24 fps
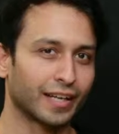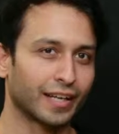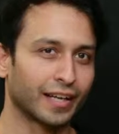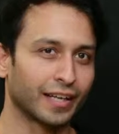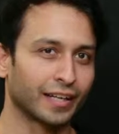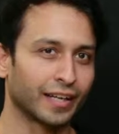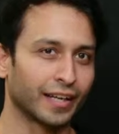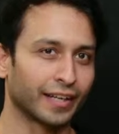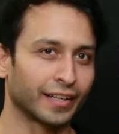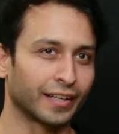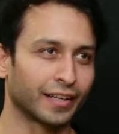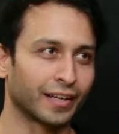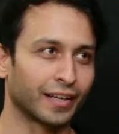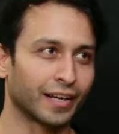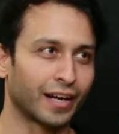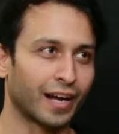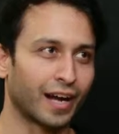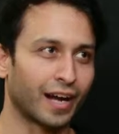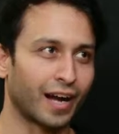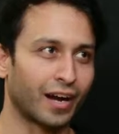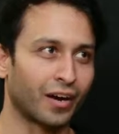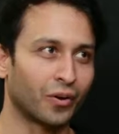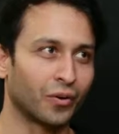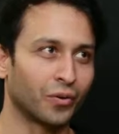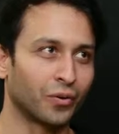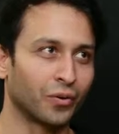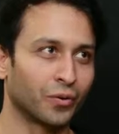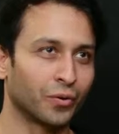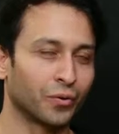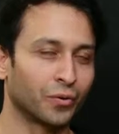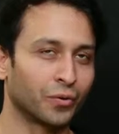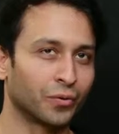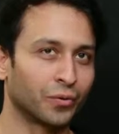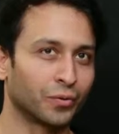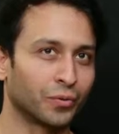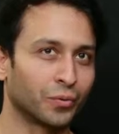like
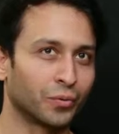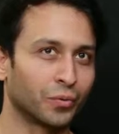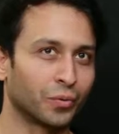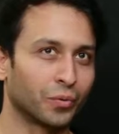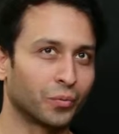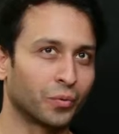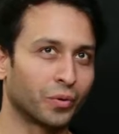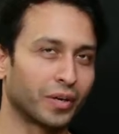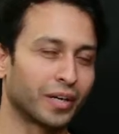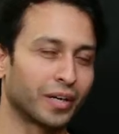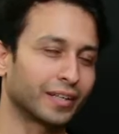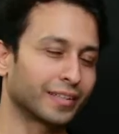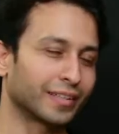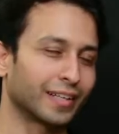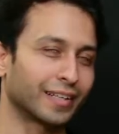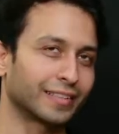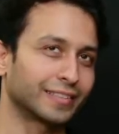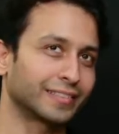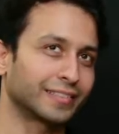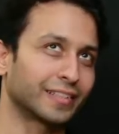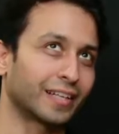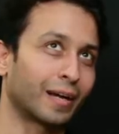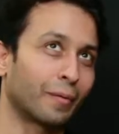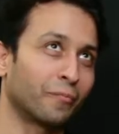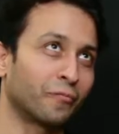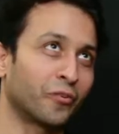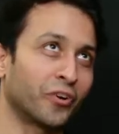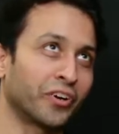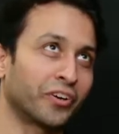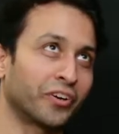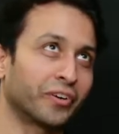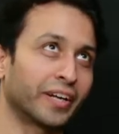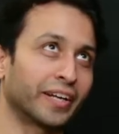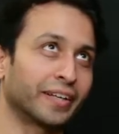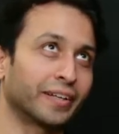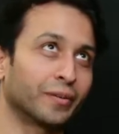how I'm
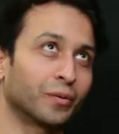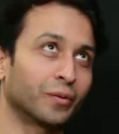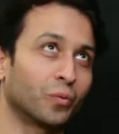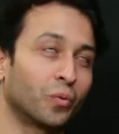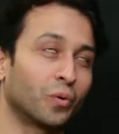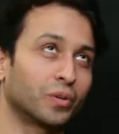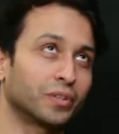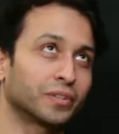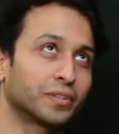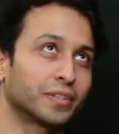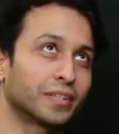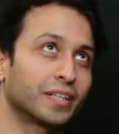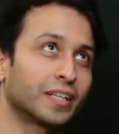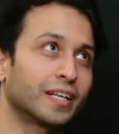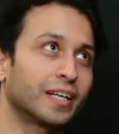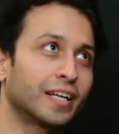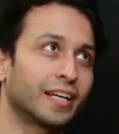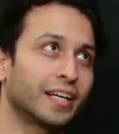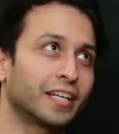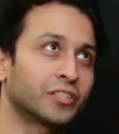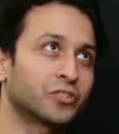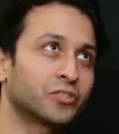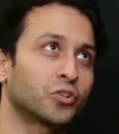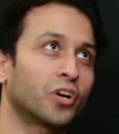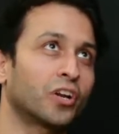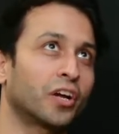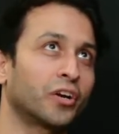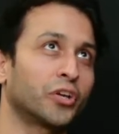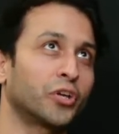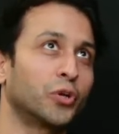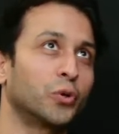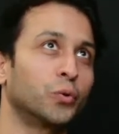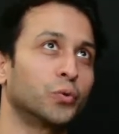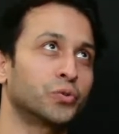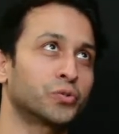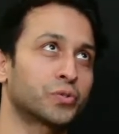wondering, it's not a
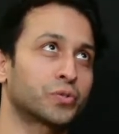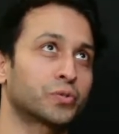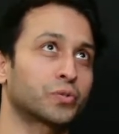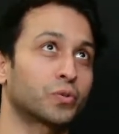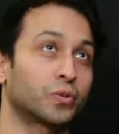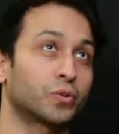huge.